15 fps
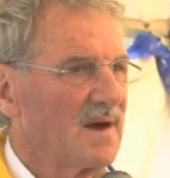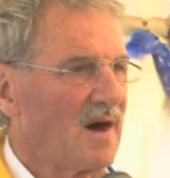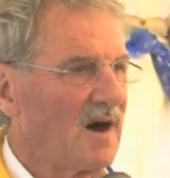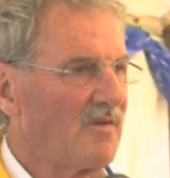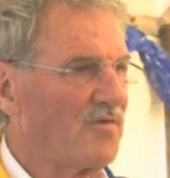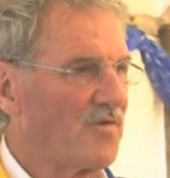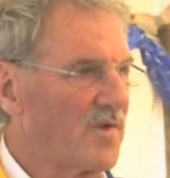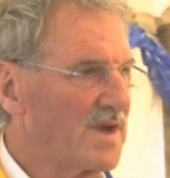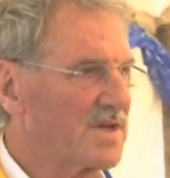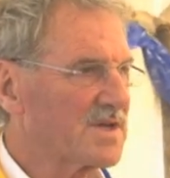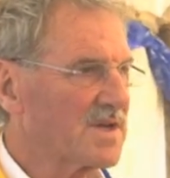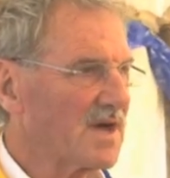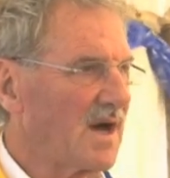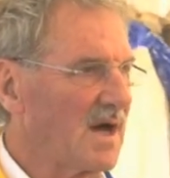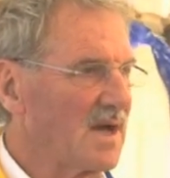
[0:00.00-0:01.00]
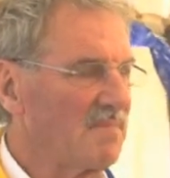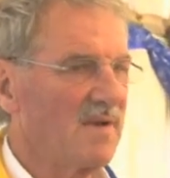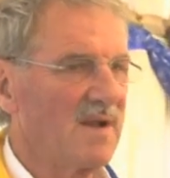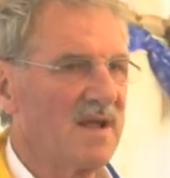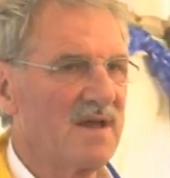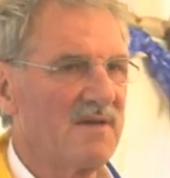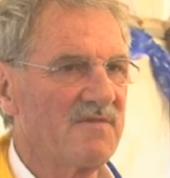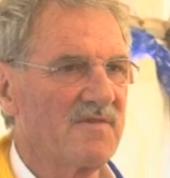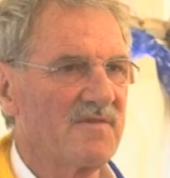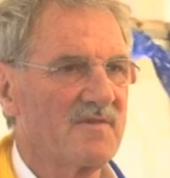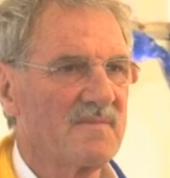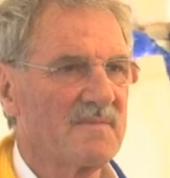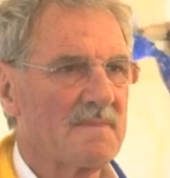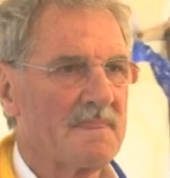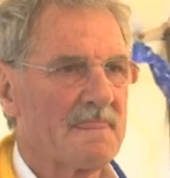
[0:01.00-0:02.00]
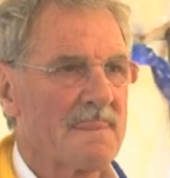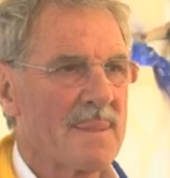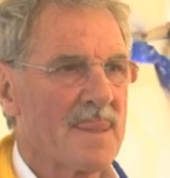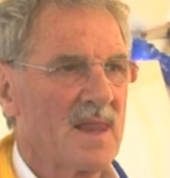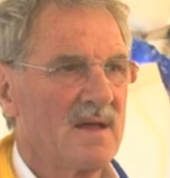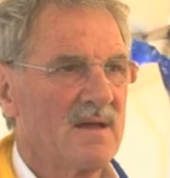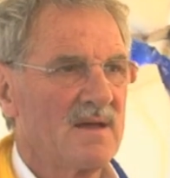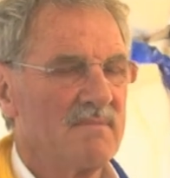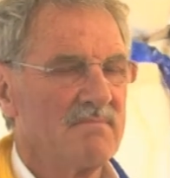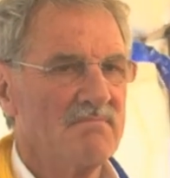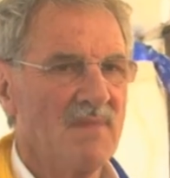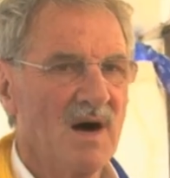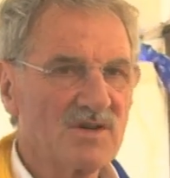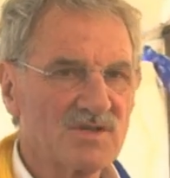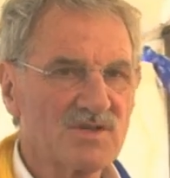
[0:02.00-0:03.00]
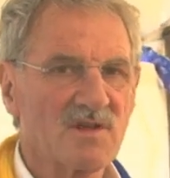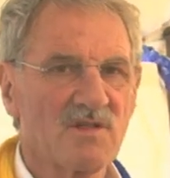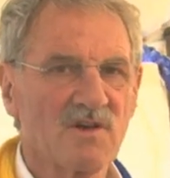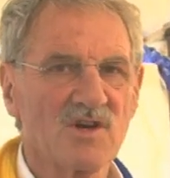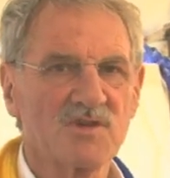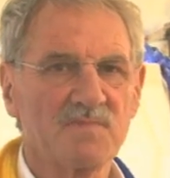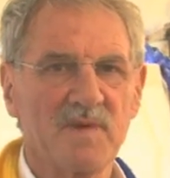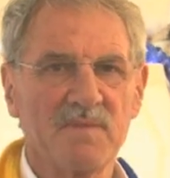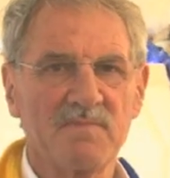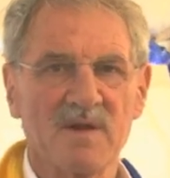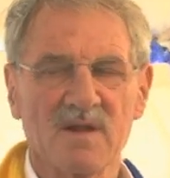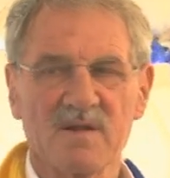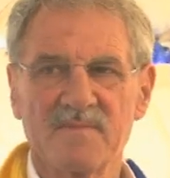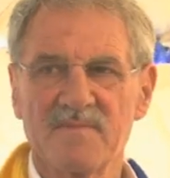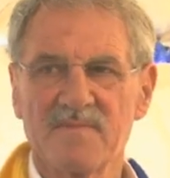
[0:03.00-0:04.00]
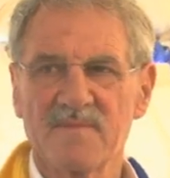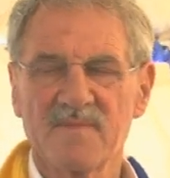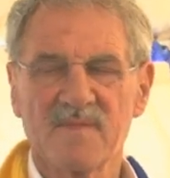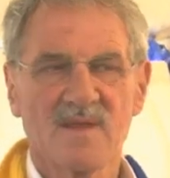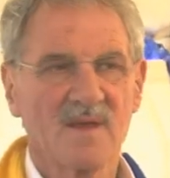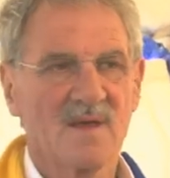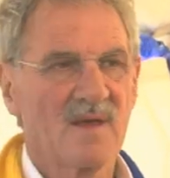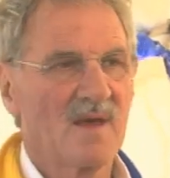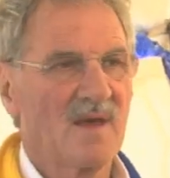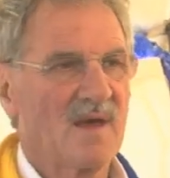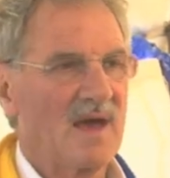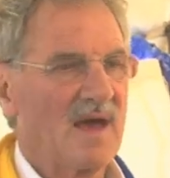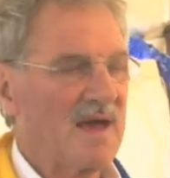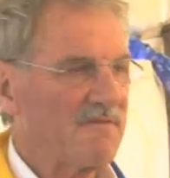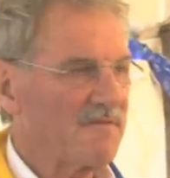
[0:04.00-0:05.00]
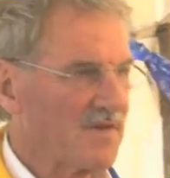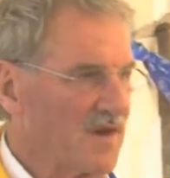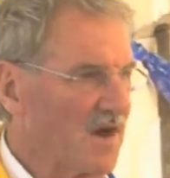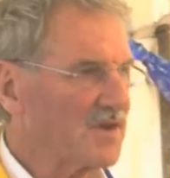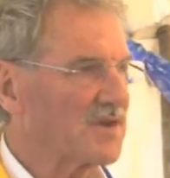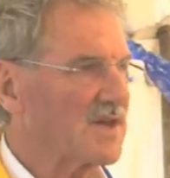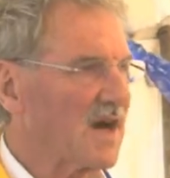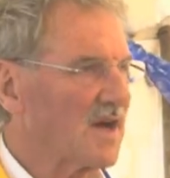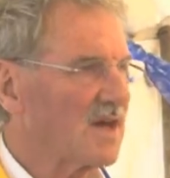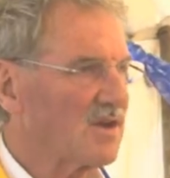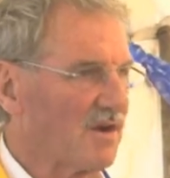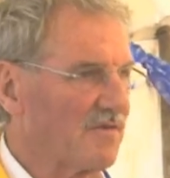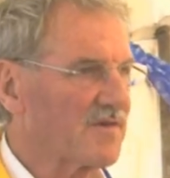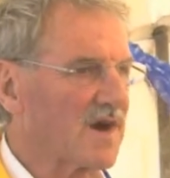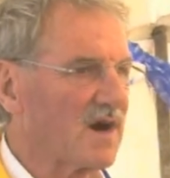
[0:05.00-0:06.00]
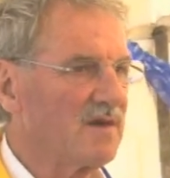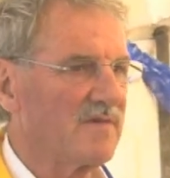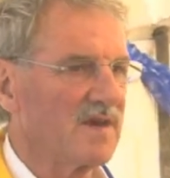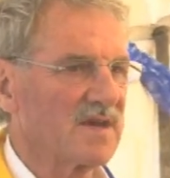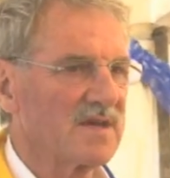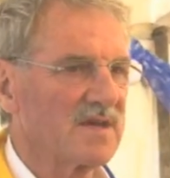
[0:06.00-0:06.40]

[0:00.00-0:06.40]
of which I believe most of those people have not died of COVID.